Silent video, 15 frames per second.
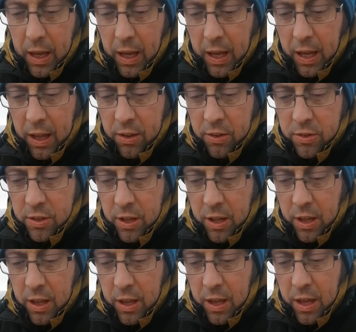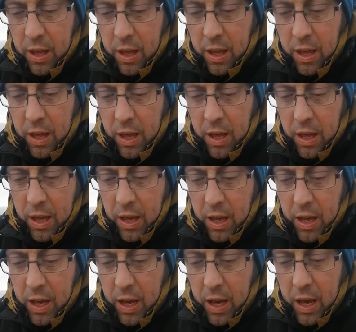is
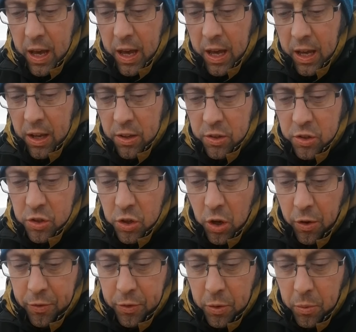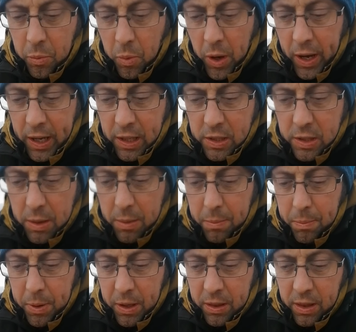a soft white
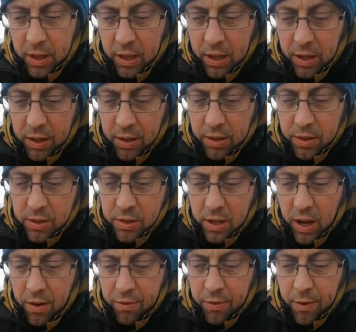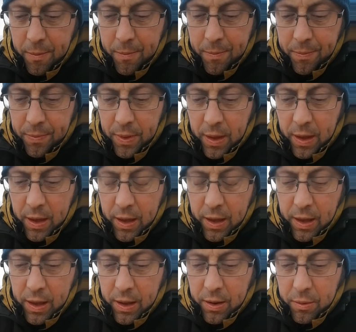pithy stuff
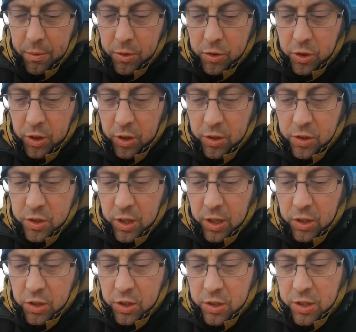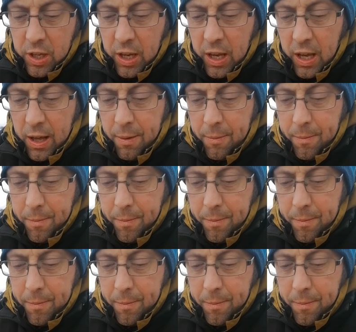which you can see just here